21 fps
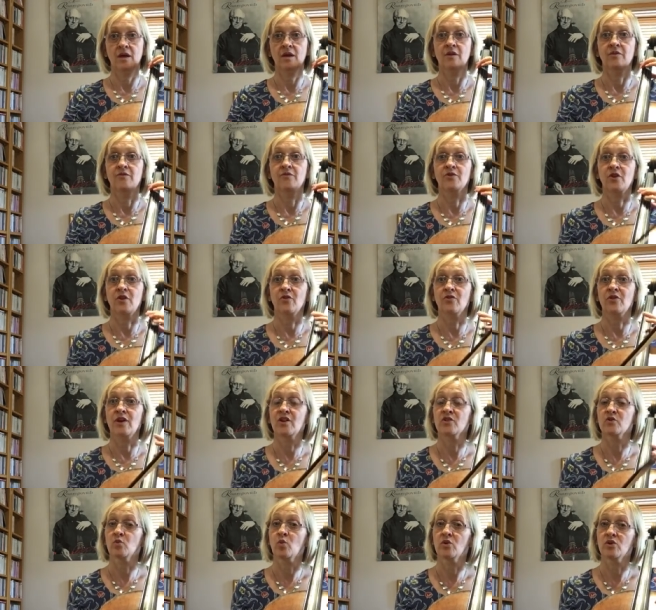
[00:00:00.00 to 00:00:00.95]
So
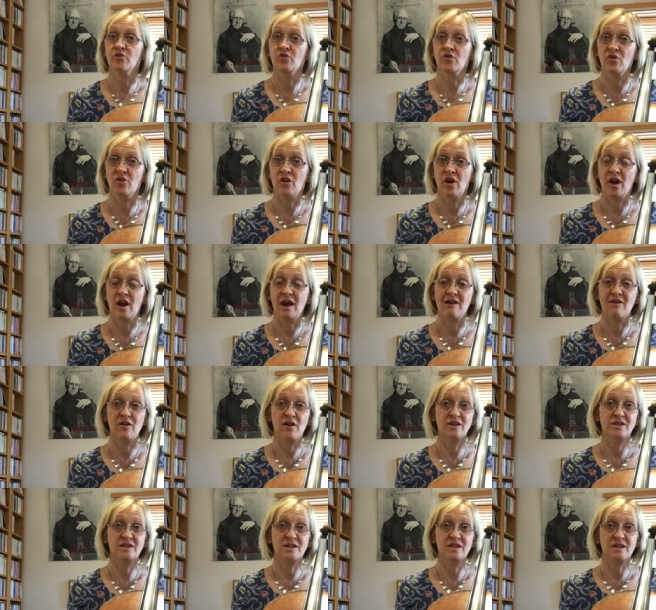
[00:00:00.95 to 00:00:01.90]
that's one of our
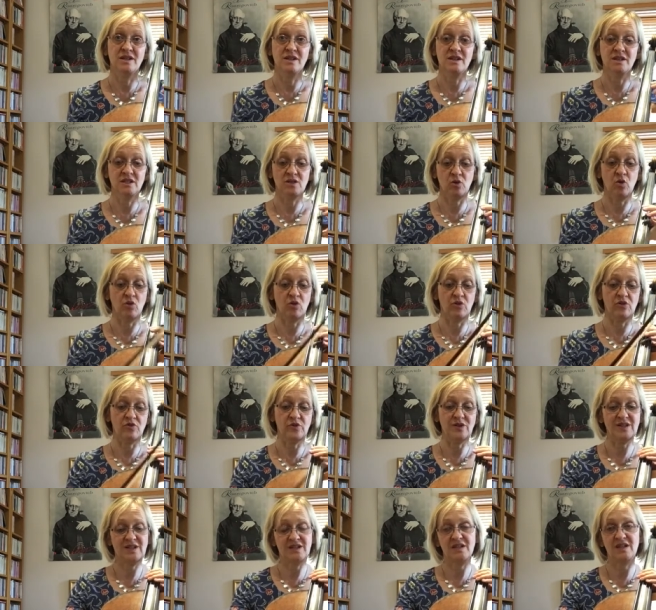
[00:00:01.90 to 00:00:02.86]
ideas, or if you
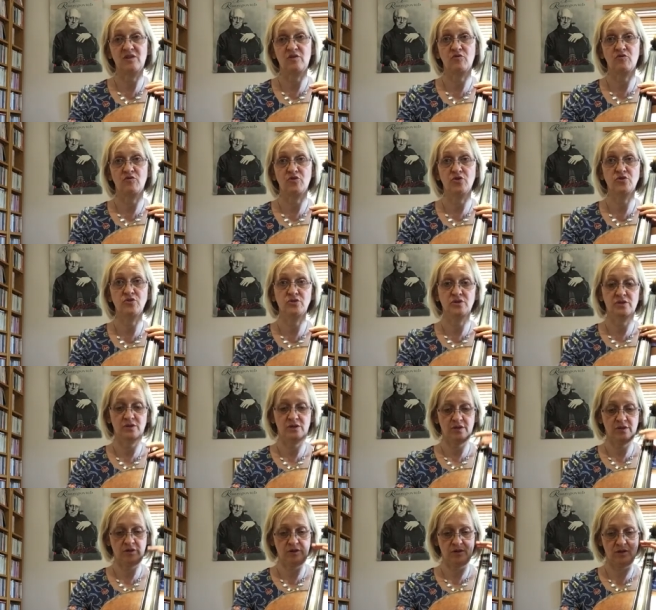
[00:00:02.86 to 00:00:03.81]
did it in root,
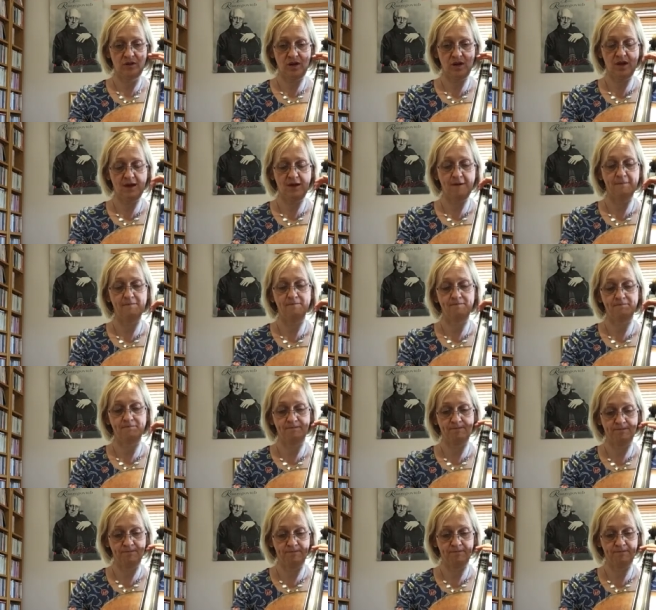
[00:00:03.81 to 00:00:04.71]
something